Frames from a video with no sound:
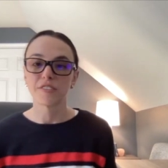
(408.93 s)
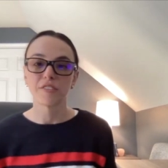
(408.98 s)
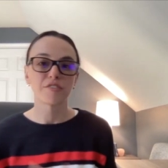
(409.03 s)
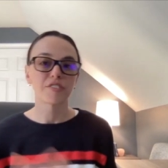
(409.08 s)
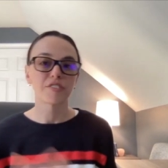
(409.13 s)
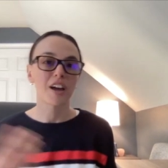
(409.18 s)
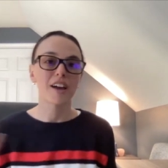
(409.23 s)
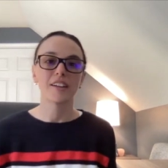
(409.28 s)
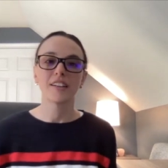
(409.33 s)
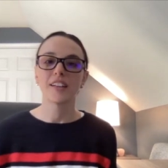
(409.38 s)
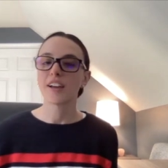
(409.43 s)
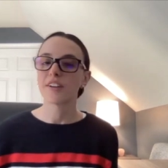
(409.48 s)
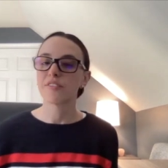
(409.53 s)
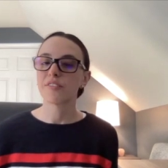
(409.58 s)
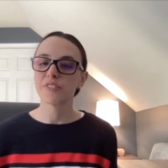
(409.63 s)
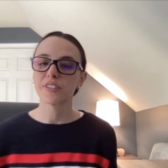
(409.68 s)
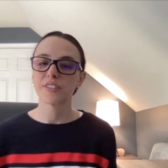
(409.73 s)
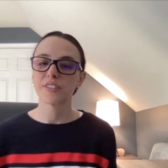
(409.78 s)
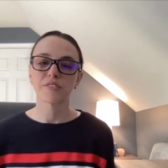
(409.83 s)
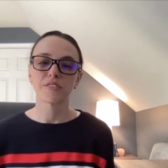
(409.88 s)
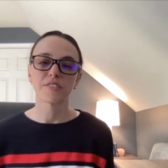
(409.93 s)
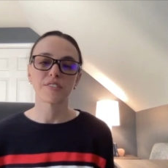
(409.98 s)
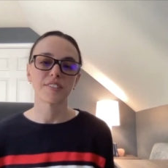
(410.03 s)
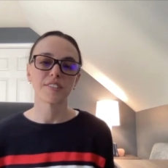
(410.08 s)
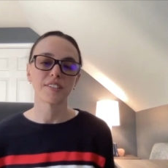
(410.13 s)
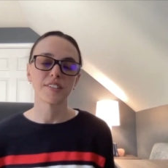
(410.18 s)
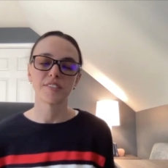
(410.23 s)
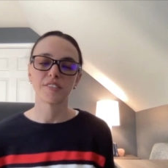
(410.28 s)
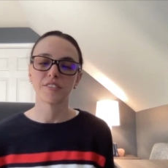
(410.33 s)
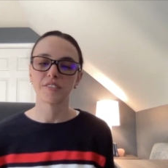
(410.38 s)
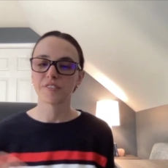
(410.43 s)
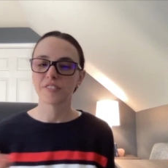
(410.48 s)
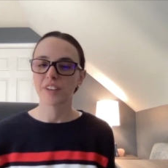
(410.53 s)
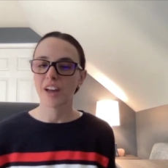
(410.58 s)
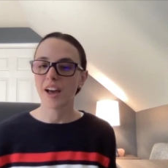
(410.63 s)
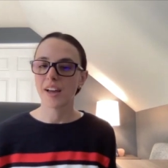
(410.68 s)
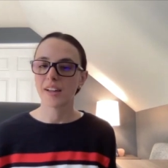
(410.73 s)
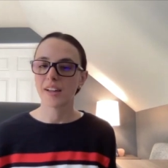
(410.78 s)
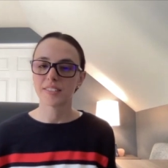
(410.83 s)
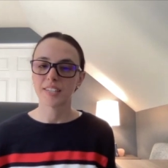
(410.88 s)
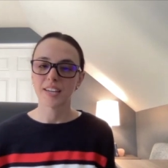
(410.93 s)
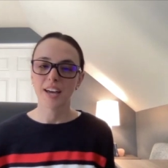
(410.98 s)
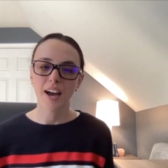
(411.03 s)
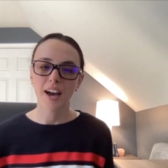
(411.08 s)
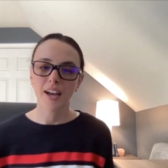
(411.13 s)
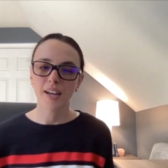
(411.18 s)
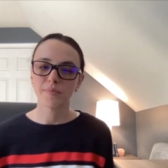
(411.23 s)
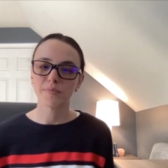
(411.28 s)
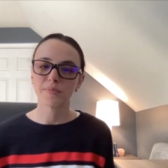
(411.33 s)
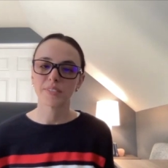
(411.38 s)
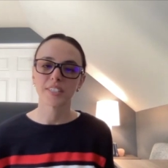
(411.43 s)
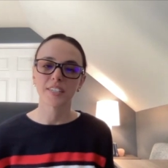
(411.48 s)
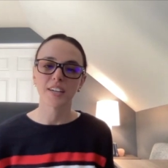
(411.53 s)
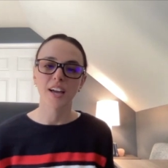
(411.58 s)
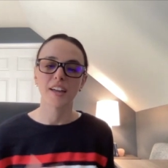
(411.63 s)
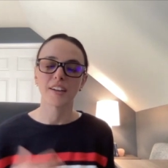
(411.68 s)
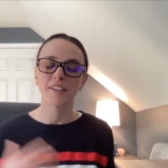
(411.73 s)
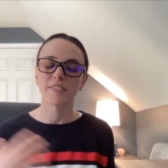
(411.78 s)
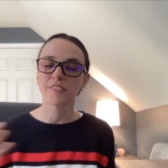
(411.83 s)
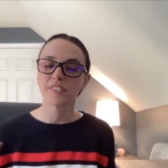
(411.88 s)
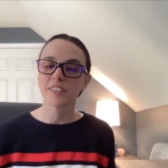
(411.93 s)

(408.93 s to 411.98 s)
you've got a lot of resources, you've got time to kind of